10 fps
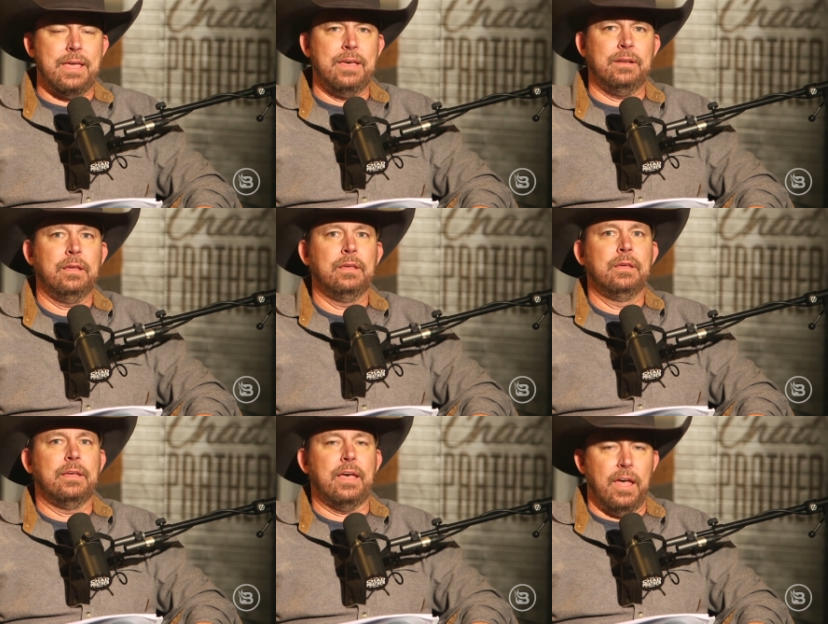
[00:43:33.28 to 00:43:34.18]
in
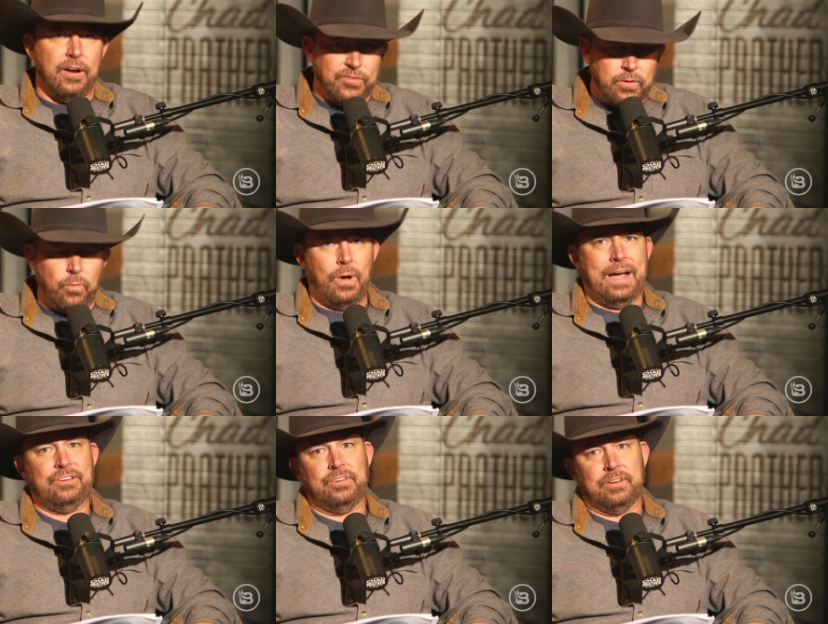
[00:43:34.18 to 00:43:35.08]
Everett,
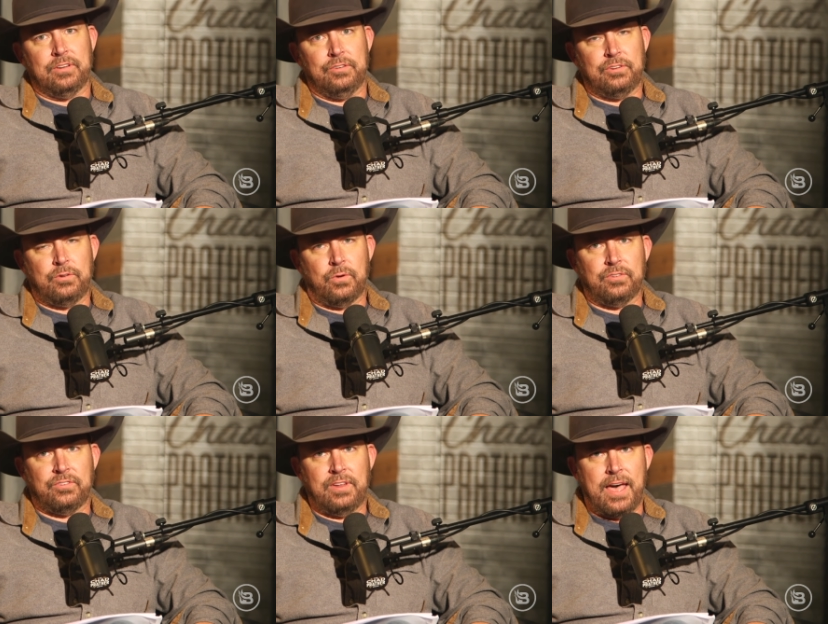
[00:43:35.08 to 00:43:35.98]
Washington, just north
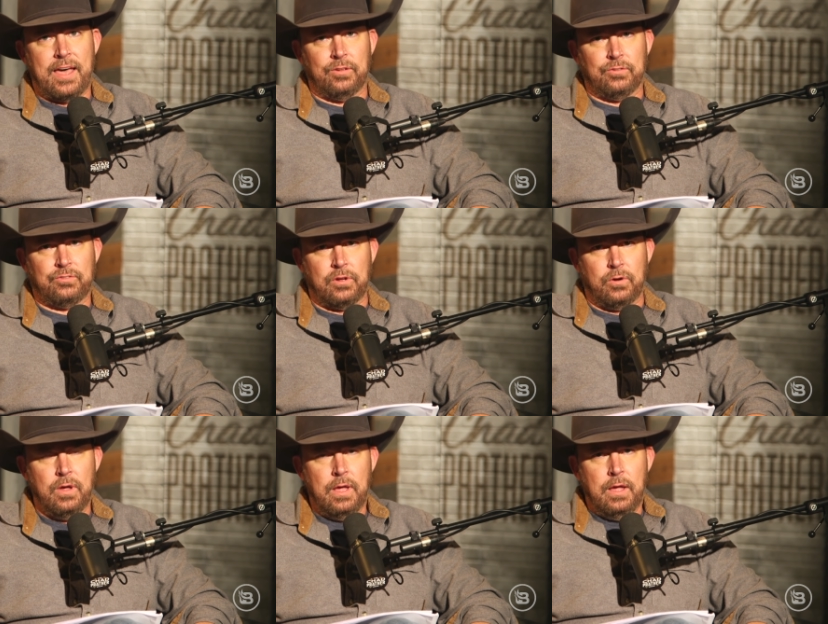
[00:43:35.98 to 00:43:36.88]
of Seattle.
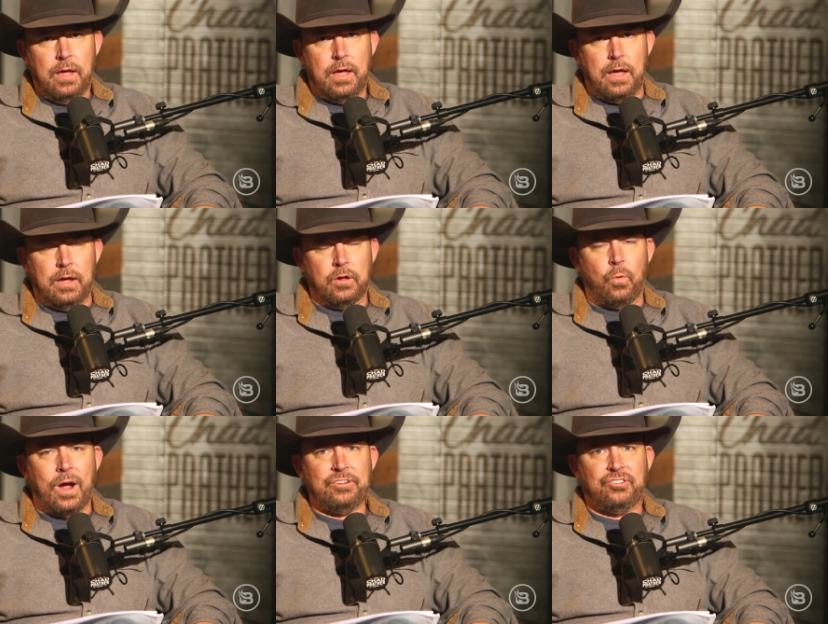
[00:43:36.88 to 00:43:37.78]
So uh, go to
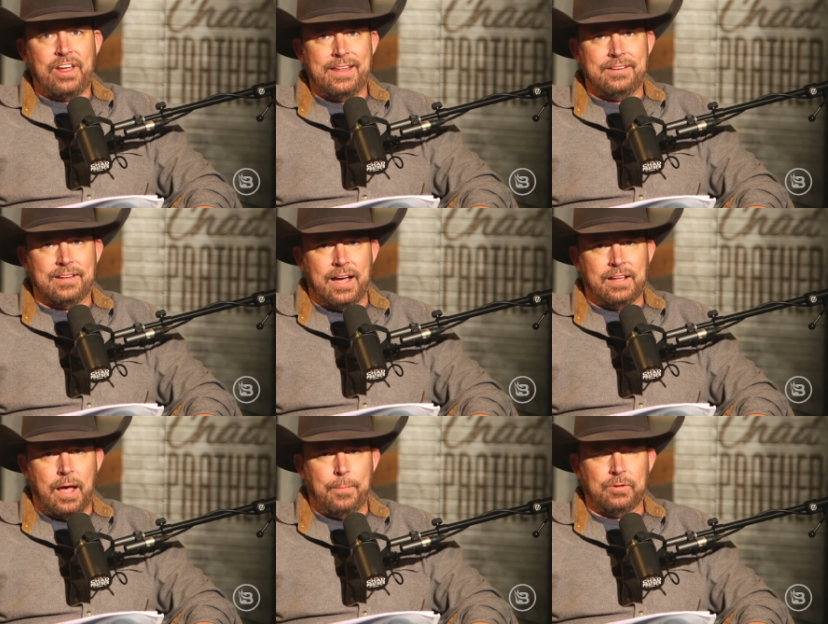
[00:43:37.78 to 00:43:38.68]

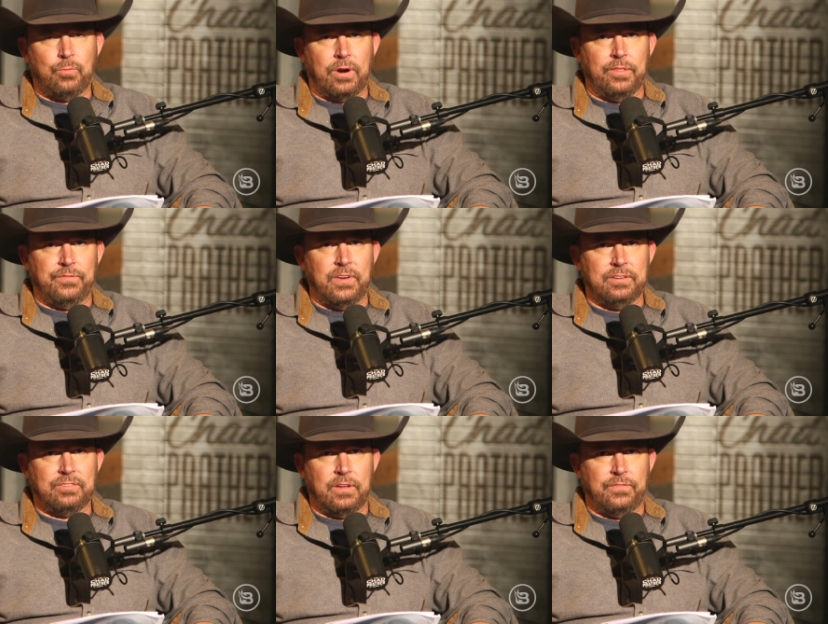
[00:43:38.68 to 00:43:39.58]
watchchad.com is where all the fun
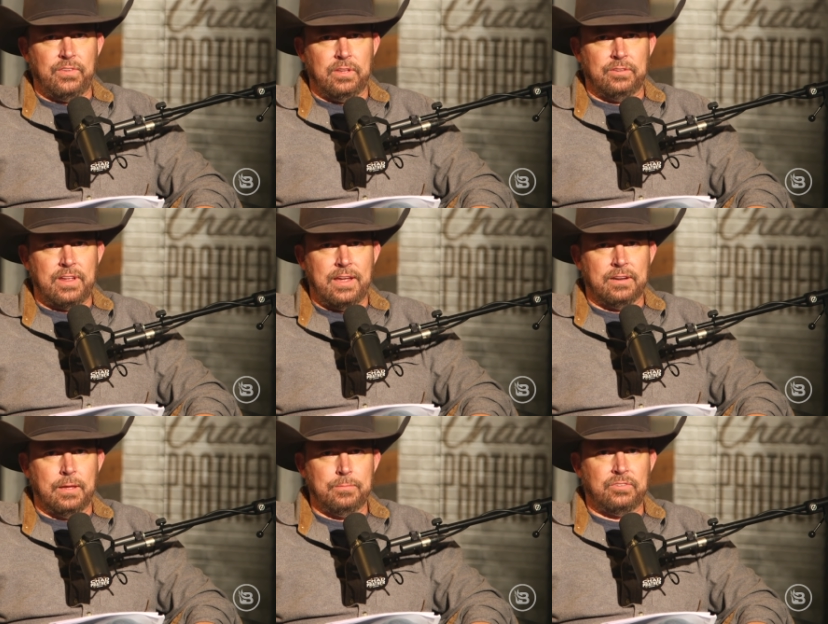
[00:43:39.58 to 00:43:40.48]
stuff is,
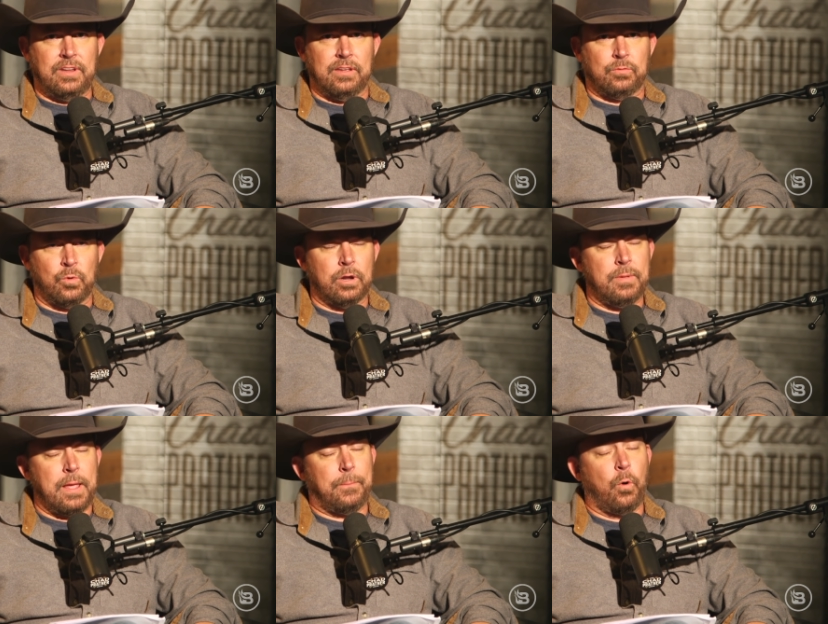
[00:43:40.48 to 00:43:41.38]
and come see us. We're going to
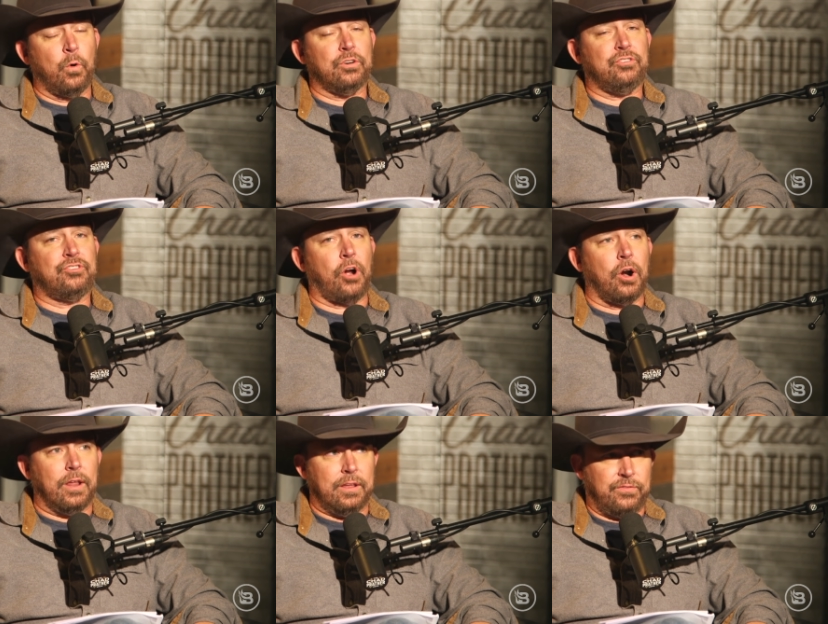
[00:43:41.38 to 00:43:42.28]
be in Port Charlotte,